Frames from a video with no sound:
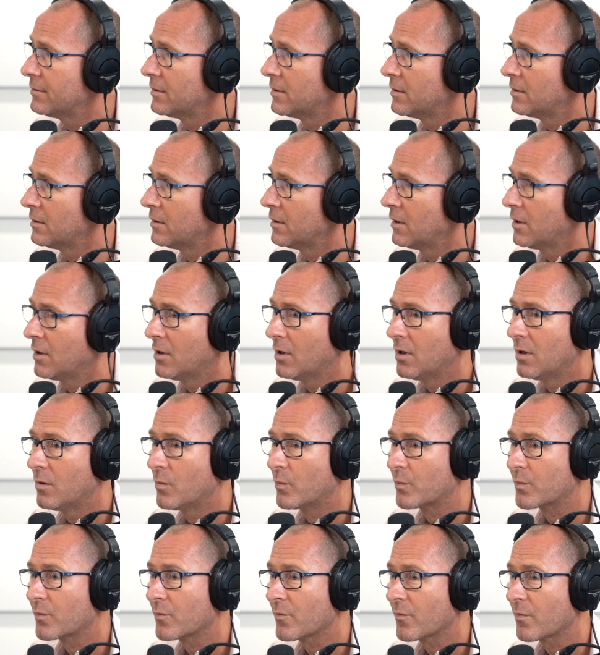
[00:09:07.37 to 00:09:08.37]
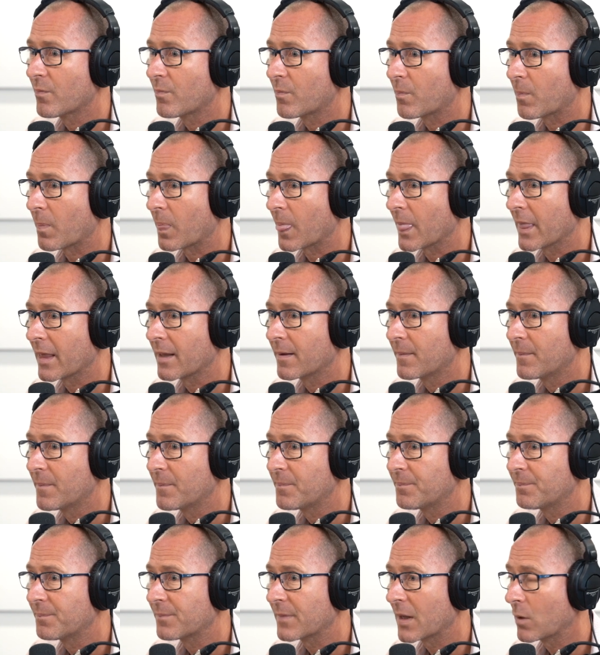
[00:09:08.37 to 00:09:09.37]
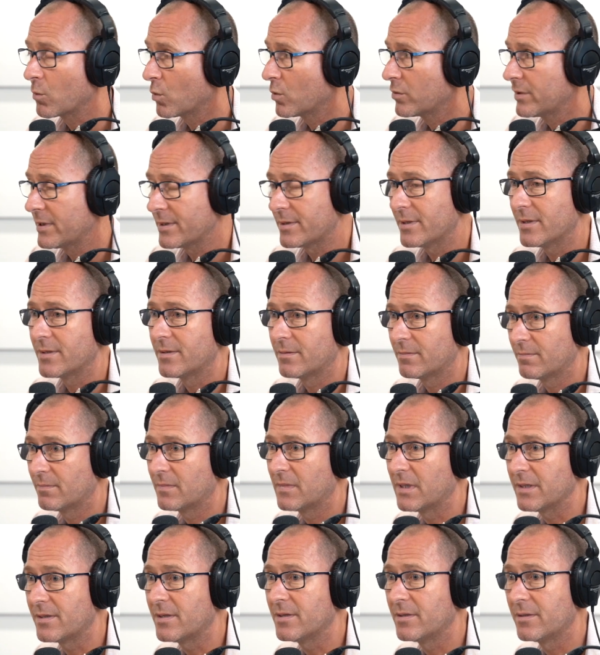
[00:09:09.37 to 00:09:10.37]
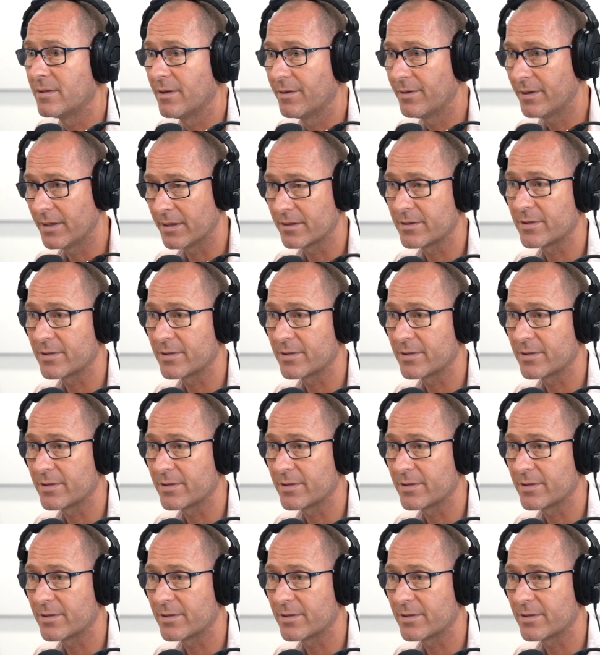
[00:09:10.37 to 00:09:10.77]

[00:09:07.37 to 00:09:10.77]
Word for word: And mm. trying to find somewhere sub 750 to get these Well, this is, is, this is the thing.